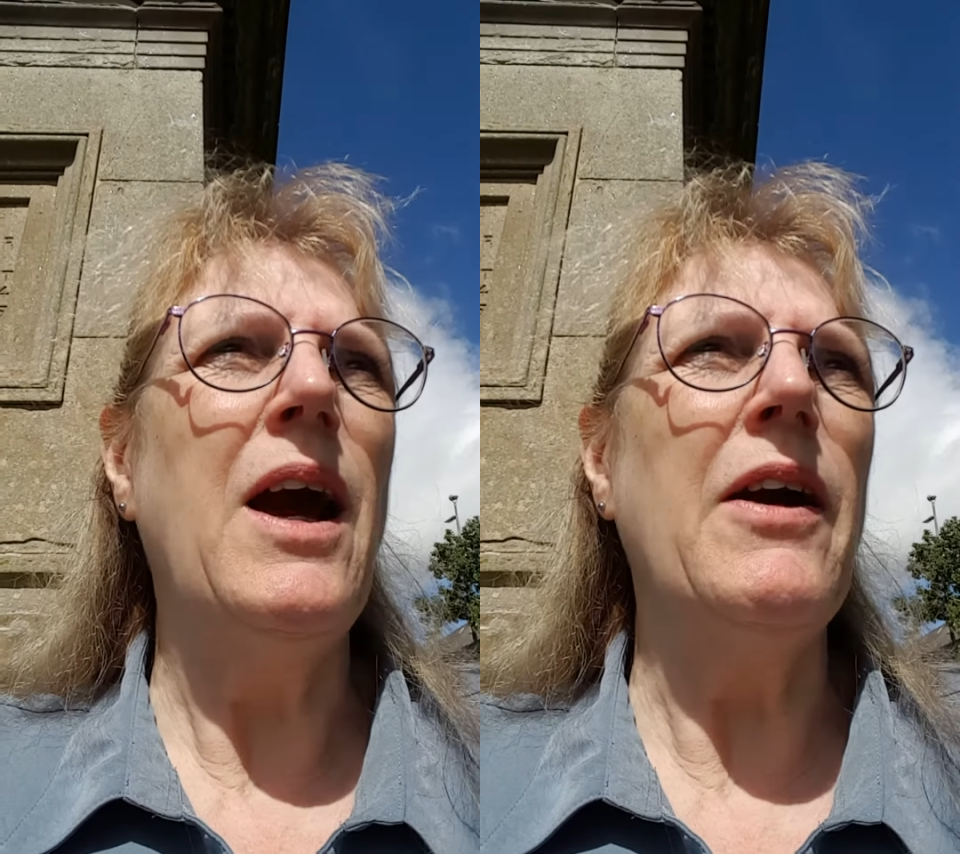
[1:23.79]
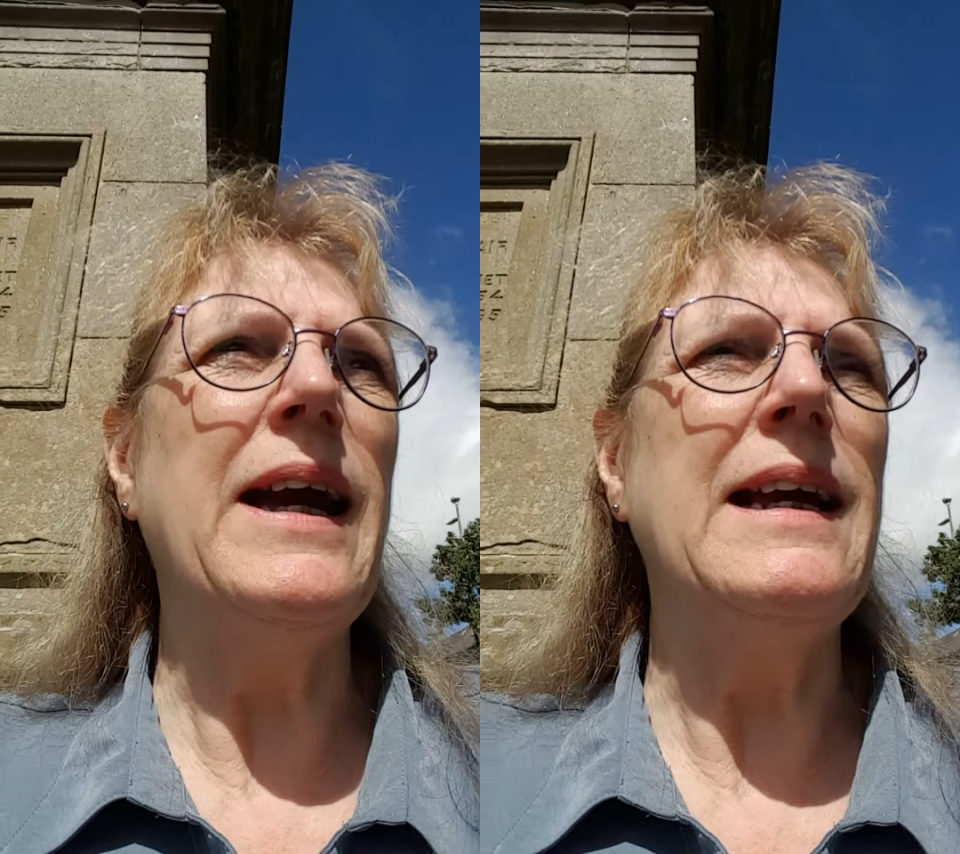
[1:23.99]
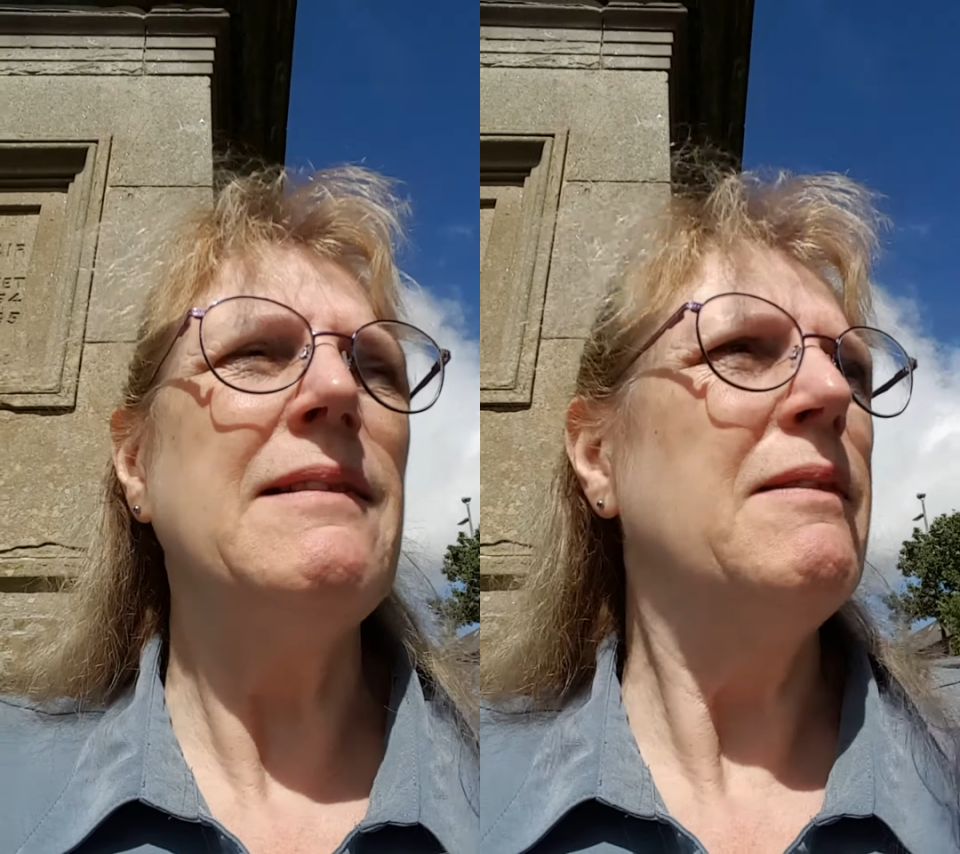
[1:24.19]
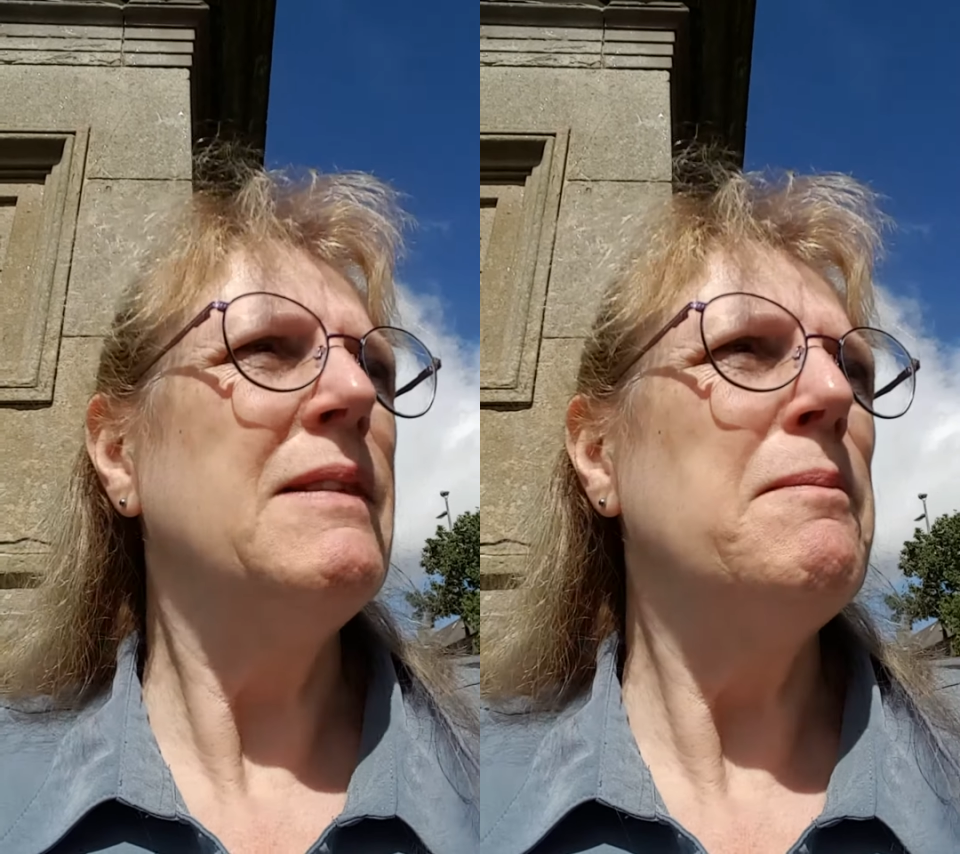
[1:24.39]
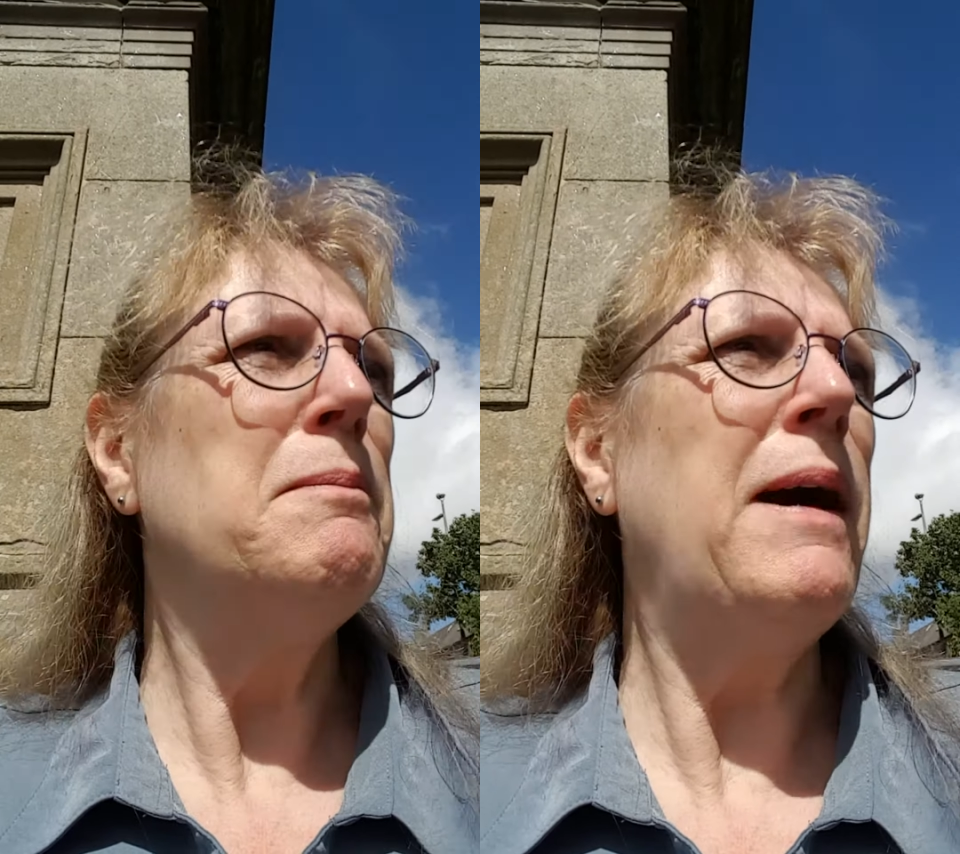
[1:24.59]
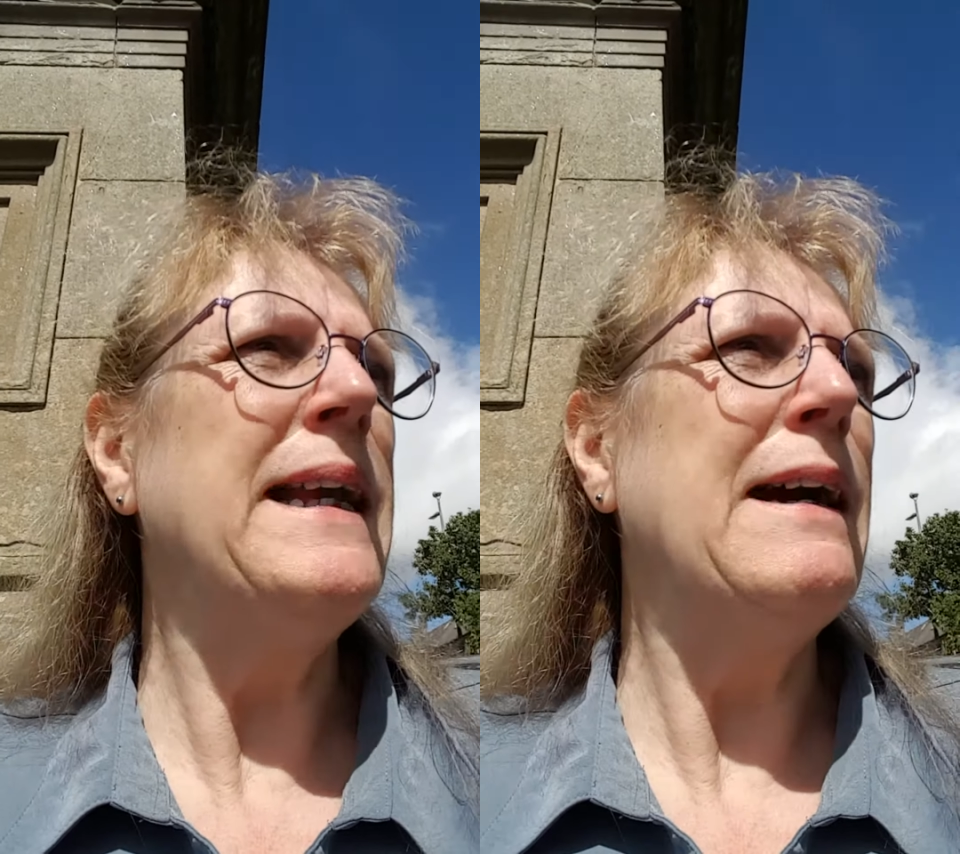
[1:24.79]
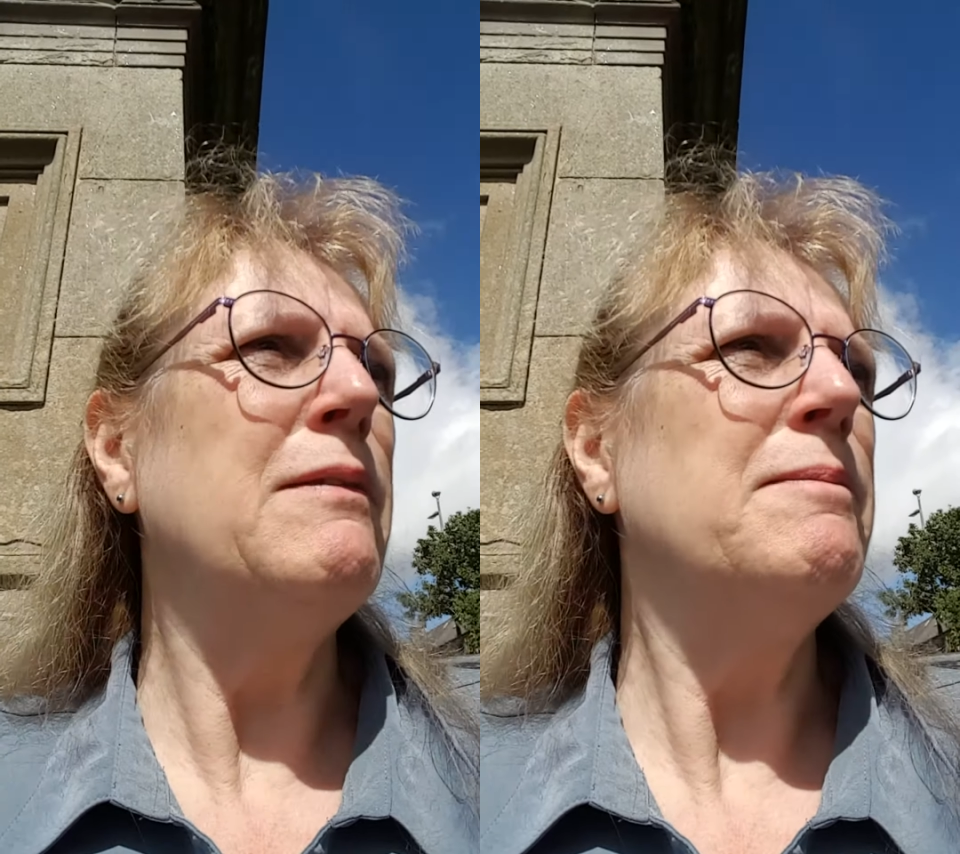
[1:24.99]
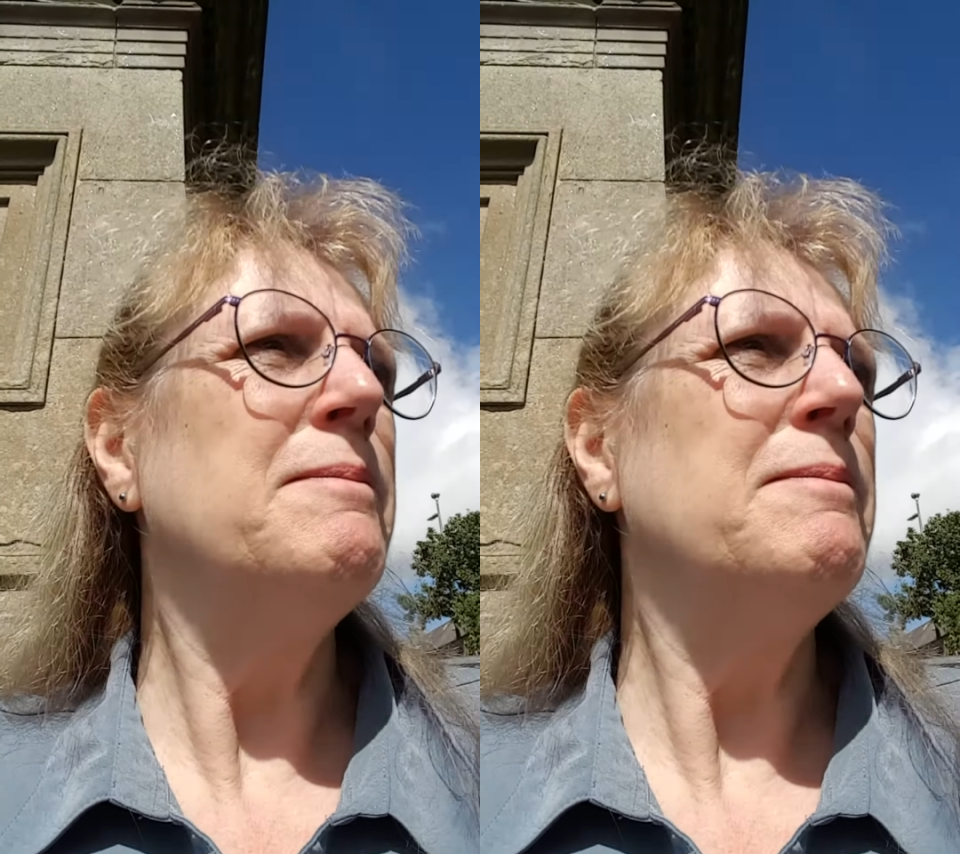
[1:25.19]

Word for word: Okay, bye now.